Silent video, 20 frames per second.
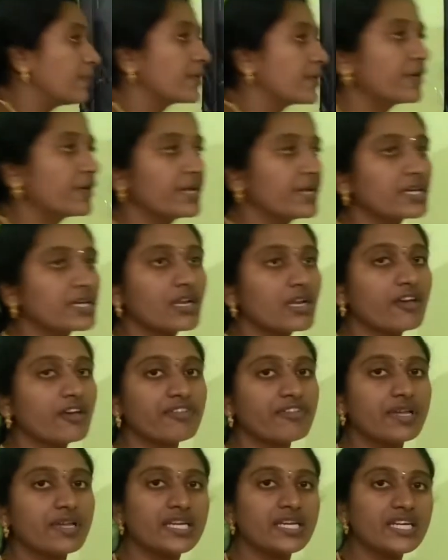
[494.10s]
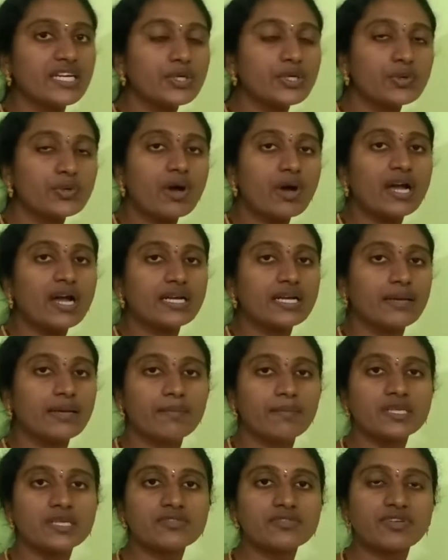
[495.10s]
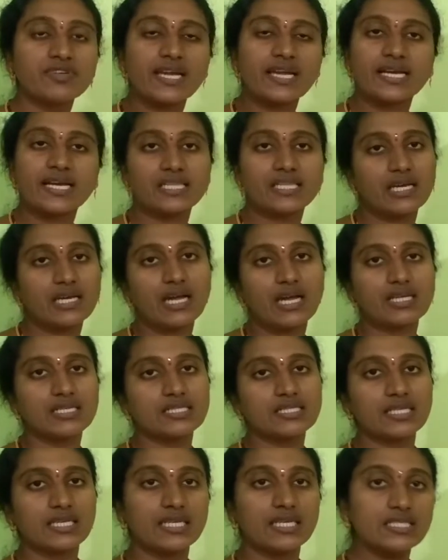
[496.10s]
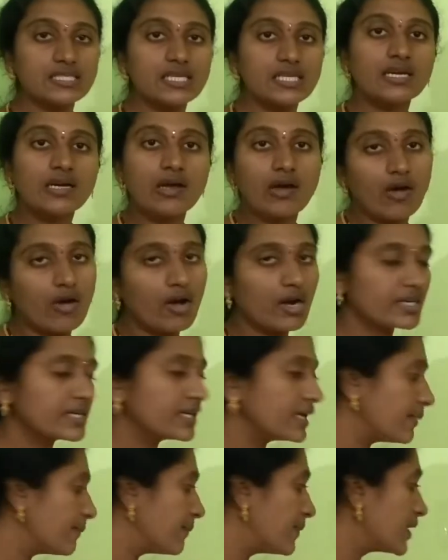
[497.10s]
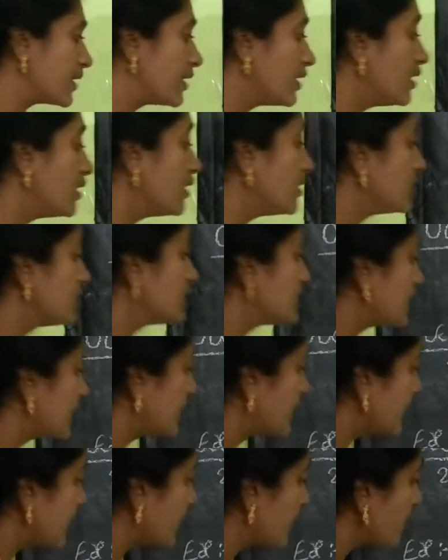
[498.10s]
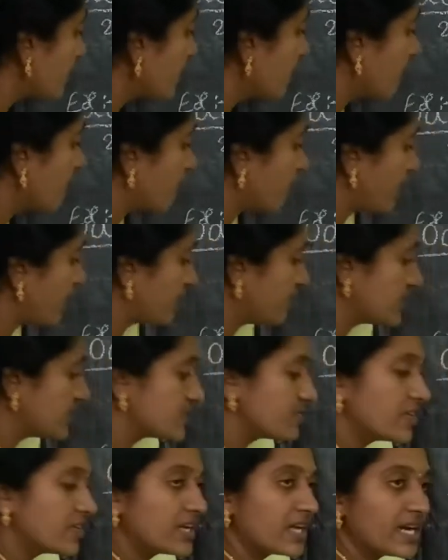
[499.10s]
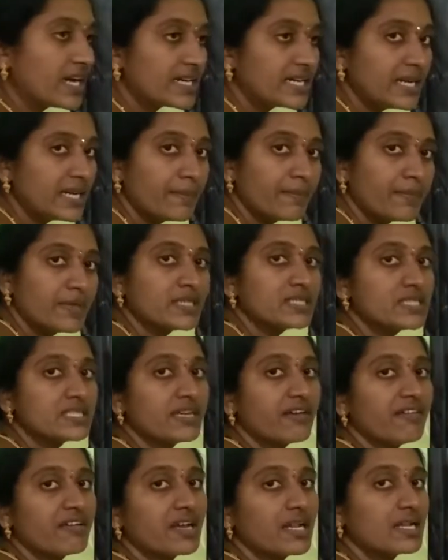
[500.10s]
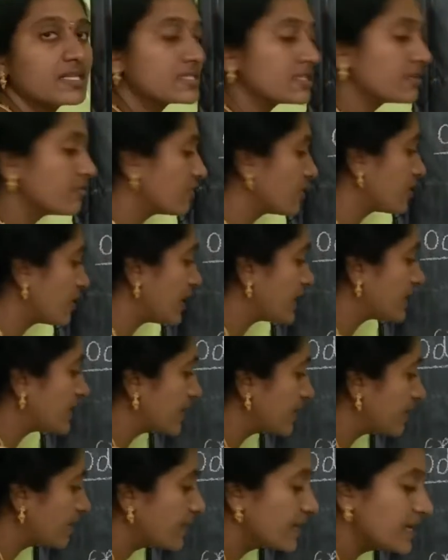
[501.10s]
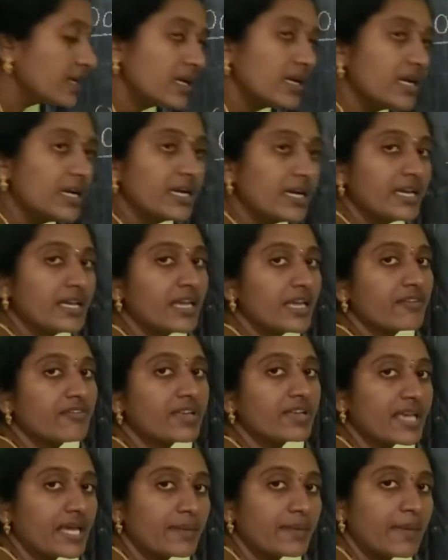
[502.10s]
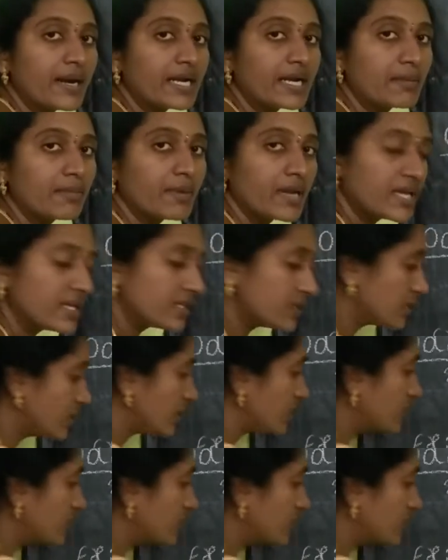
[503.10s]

product of any two odd numbers, we get the answer is odd number. See here, 5 is one odd number, 7 also one odd number. Here we can multiply in